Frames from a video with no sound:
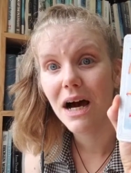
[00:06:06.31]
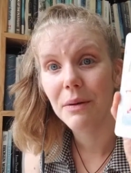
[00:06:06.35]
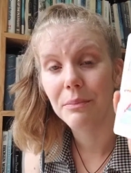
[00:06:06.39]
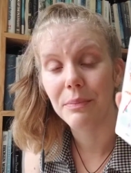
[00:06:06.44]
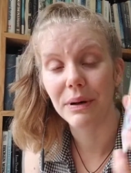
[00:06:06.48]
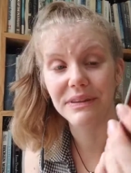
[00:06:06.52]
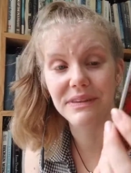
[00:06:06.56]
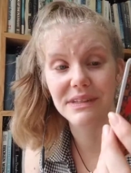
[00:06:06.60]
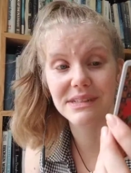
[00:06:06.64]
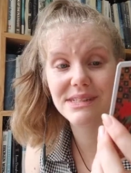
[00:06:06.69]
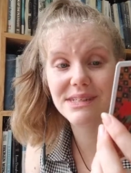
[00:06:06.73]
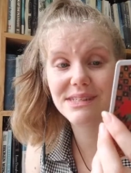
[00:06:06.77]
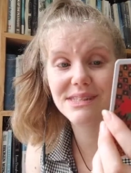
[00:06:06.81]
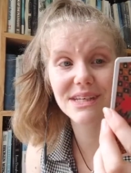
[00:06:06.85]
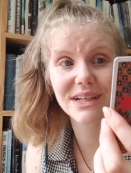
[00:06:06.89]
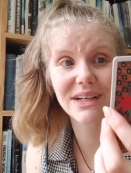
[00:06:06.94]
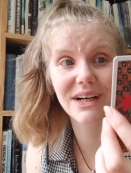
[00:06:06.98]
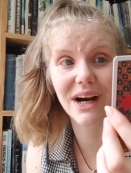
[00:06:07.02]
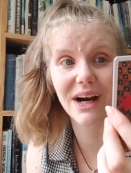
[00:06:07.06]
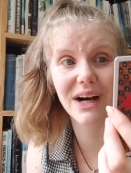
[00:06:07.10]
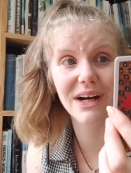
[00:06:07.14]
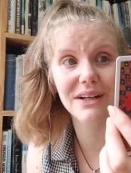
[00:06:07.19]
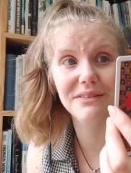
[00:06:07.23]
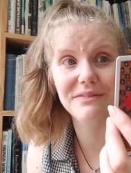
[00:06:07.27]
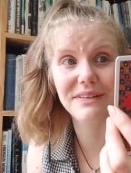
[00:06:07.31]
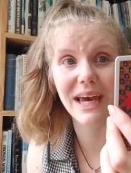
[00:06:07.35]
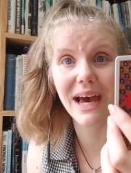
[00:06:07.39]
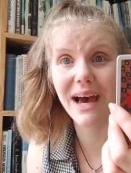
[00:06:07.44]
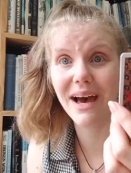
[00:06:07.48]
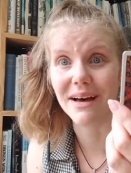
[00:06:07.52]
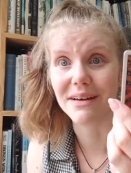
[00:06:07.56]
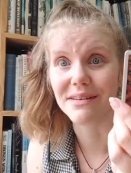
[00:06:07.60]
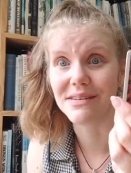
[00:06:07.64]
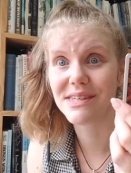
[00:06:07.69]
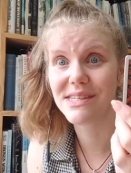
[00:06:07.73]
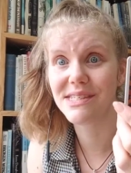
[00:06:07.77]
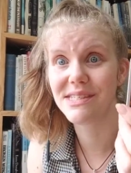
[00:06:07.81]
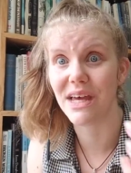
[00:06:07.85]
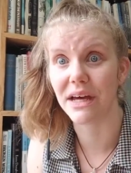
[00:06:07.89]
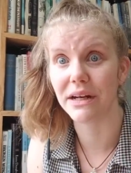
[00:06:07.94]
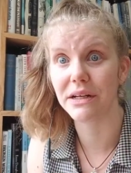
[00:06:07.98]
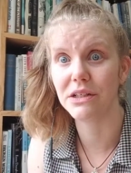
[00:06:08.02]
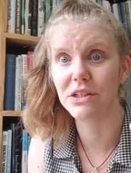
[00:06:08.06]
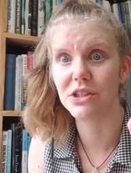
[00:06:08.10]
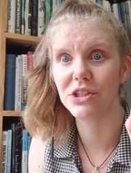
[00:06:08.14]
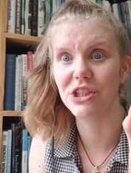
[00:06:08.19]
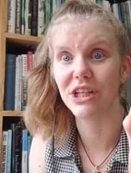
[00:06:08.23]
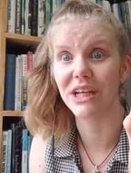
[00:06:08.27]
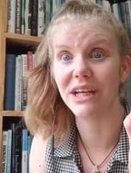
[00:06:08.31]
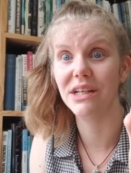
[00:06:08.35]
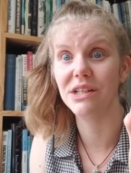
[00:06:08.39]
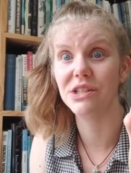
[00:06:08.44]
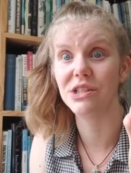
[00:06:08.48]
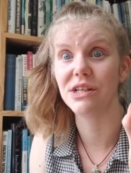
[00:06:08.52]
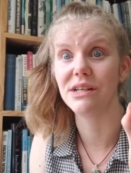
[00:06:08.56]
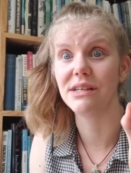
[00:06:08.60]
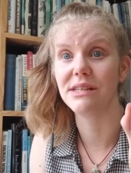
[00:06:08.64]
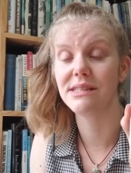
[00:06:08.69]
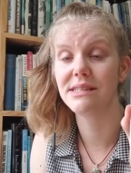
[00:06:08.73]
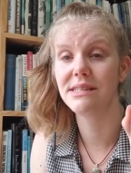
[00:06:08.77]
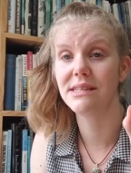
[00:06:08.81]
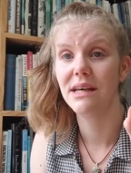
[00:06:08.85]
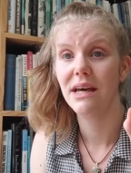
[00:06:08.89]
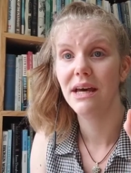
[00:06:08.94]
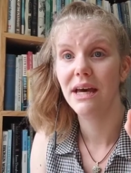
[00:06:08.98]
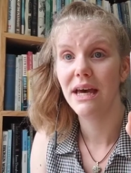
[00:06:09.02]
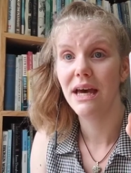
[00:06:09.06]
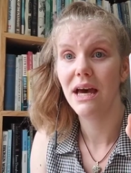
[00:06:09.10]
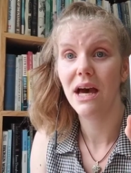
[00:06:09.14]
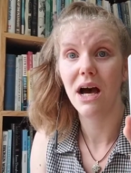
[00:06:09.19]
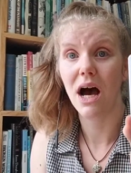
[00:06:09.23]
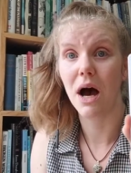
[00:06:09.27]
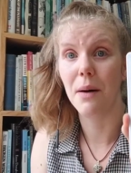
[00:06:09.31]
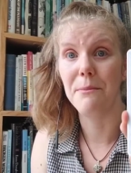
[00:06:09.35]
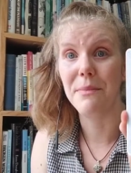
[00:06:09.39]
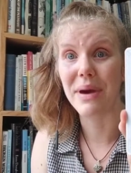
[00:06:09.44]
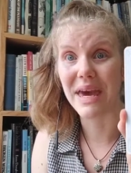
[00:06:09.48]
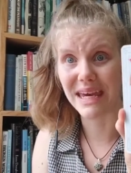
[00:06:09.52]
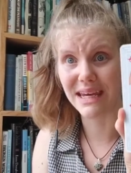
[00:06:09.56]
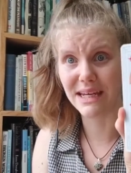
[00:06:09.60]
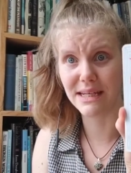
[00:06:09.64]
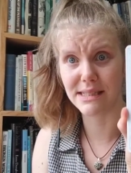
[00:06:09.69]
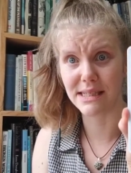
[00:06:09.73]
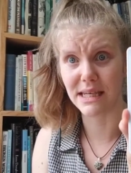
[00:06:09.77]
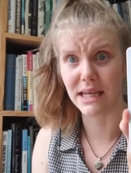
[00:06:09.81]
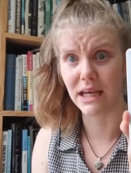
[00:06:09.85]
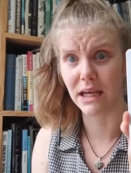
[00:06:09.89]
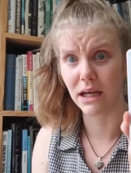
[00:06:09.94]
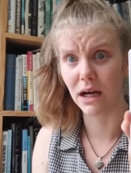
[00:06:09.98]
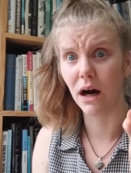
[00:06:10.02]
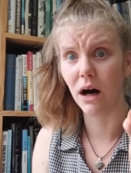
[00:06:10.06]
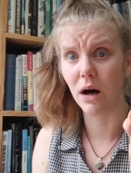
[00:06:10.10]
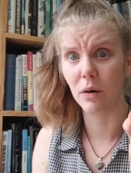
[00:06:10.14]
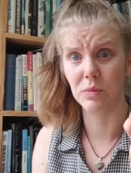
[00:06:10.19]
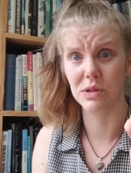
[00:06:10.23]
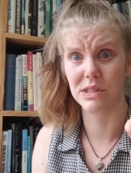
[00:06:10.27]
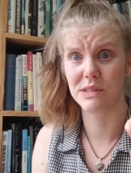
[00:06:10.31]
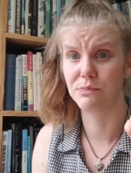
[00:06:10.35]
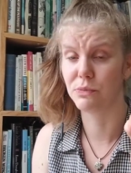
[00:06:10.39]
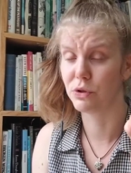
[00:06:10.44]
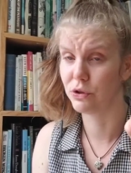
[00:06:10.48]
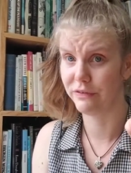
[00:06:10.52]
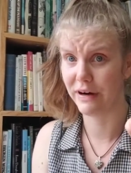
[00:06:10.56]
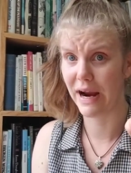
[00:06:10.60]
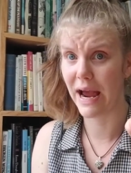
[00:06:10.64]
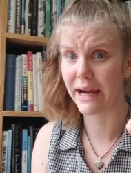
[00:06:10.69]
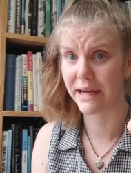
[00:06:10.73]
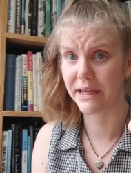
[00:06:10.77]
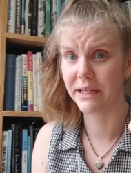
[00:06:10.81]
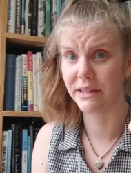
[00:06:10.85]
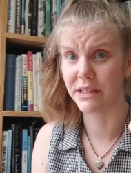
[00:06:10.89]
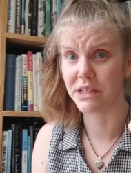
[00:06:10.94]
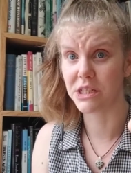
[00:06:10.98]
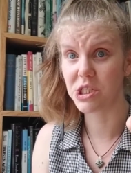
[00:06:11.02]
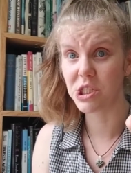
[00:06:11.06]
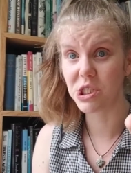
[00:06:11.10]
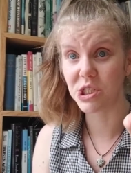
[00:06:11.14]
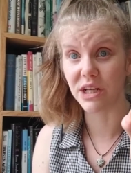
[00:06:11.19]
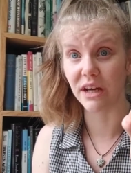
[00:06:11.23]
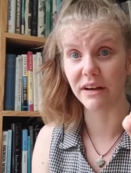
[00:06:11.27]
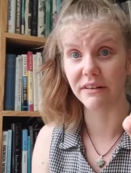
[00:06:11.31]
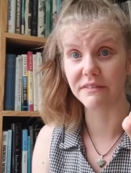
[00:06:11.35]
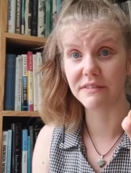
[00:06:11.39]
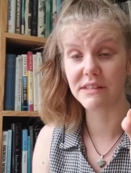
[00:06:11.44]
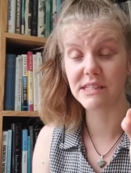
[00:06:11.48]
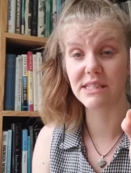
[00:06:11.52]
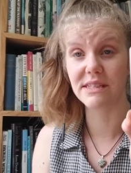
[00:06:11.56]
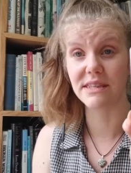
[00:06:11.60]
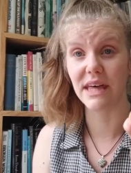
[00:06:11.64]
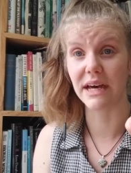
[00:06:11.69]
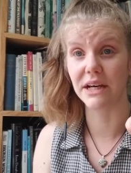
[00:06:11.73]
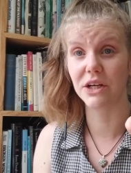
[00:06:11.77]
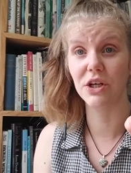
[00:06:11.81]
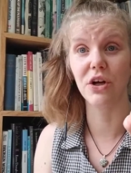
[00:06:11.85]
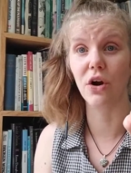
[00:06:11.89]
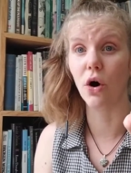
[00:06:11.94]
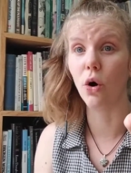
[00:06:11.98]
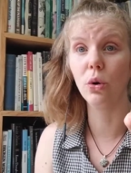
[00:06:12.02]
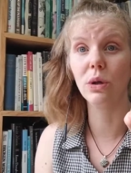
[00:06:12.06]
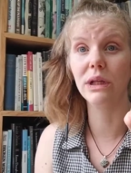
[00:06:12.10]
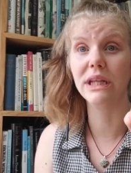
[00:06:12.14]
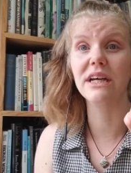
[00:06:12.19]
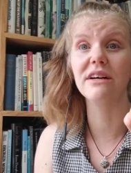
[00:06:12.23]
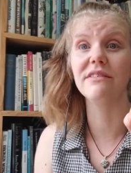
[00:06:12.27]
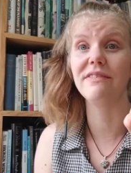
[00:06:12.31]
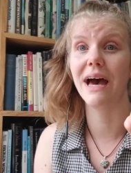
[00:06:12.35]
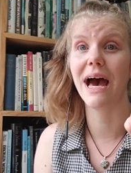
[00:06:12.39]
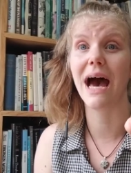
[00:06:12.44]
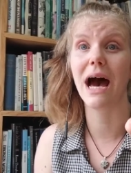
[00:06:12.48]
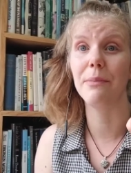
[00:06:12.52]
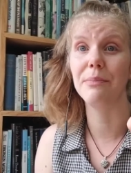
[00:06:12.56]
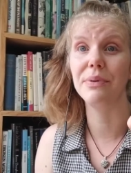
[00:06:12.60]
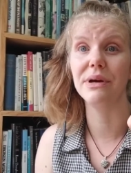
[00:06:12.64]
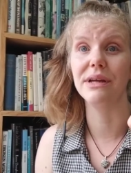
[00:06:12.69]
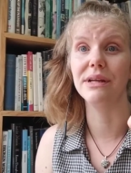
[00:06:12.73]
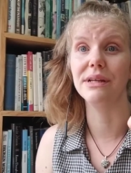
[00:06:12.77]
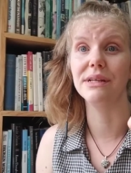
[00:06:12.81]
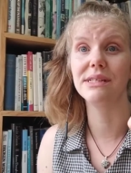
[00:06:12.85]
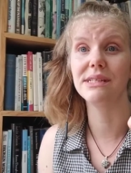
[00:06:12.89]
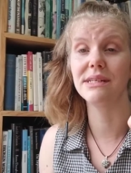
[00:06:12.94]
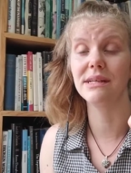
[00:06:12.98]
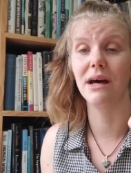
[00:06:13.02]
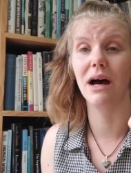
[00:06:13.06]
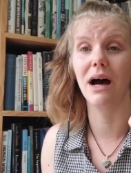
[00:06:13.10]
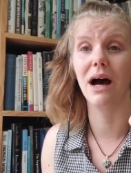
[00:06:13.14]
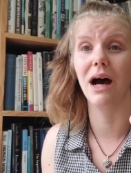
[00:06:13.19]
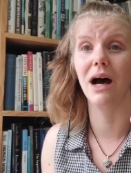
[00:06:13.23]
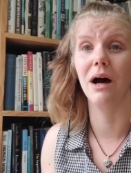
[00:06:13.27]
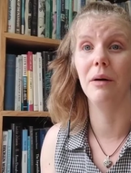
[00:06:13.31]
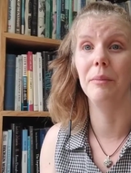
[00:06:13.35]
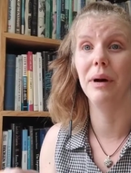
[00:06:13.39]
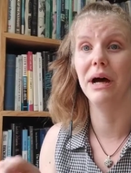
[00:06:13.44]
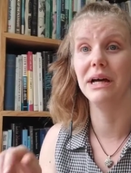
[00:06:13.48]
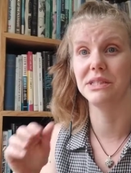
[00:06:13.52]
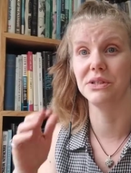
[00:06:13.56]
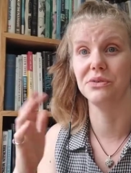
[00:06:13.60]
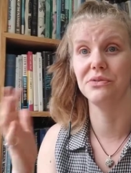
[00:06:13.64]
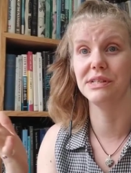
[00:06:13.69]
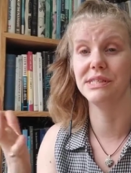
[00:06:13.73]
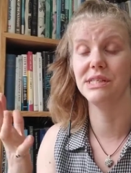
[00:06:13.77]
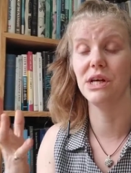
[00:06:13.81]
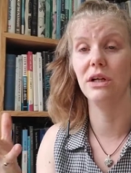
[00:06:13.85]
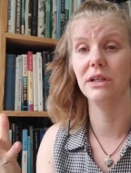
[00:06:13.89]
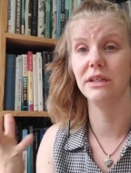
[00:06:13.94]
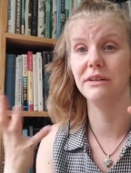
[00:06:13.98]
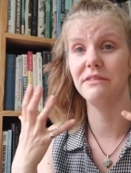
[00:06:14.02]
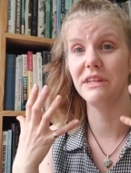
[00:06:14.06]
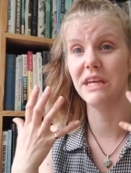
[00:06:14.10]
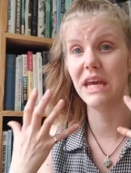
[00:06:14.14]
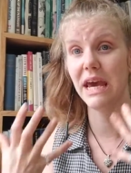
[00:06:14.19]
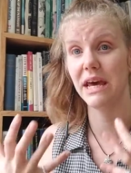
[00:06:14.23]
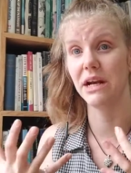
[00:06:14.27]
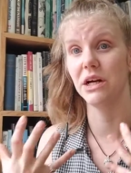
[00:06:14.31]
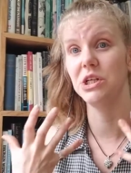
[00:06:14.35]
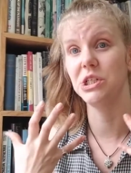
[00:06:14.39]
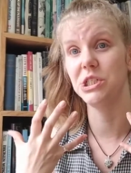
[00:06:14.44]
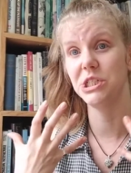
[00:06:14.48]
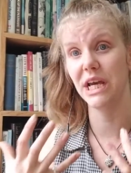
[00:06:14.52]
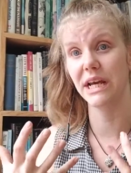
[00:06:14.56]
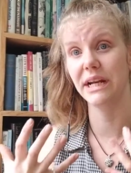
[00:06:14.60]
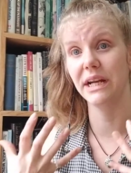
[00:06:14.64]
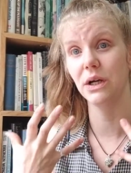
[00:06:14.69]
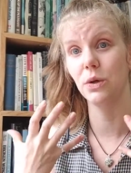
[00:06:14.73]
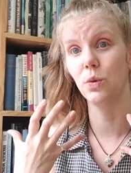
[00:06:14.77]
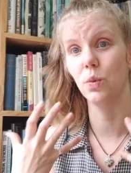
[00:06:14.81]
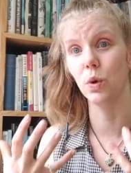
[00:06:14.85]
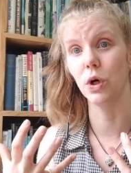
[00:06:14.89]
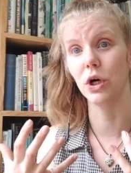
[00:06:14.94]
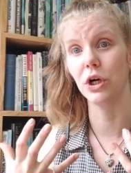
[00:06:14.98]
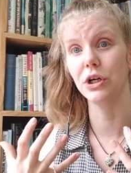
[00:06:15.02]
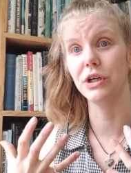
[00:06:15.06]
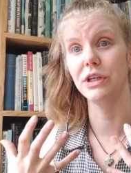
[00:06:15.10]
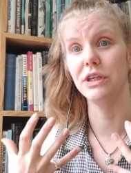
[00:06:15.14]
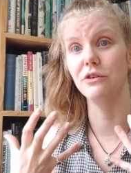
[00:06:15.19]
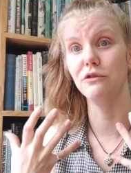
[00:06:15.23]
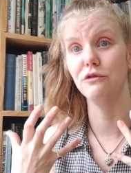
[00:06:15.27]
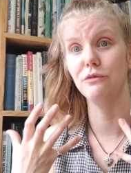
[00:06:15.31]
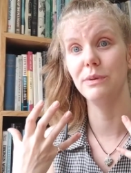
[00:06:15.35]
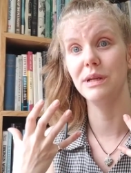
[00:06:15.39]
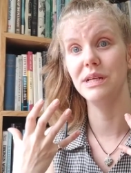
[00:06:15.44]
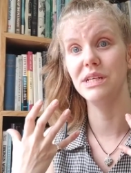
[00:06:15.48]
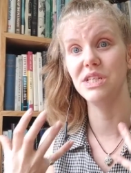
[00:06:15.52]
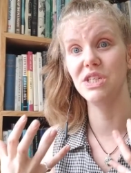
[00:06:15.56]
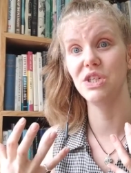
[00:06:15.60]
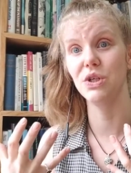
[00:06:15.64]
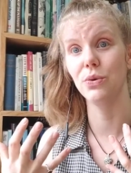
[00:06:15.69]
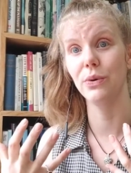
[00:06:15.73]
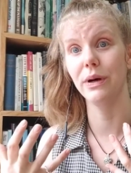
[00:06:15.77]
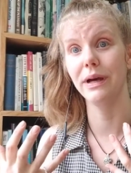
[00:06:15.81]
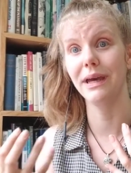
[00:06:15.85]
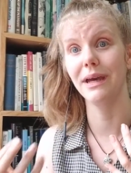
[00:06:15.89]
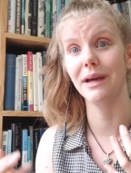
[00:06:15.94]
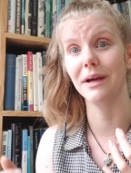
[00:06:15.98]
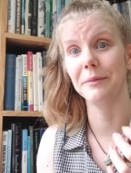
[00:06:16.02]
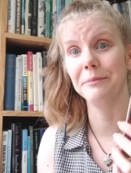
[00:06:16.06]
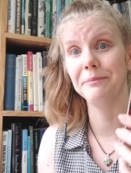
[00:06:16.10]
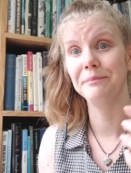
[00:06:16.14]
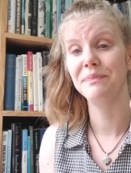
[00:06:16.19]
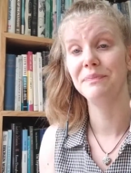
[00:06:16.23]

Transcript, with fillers: But this is the card of, yeah, sudden changes amazing, almost miraculous shifts that could only have happened um, as a result of the energetic work you've been doing.